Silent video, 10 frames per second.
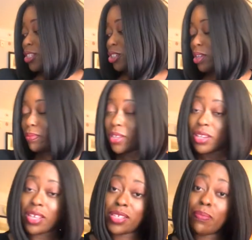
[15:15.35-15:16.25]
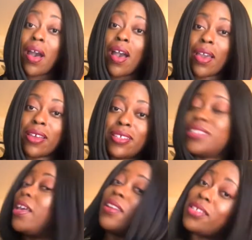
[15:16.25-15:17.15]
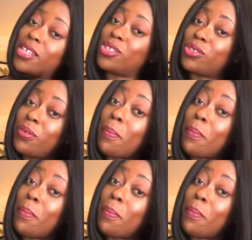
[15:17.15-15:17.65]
and gentlemen, is my 10 essential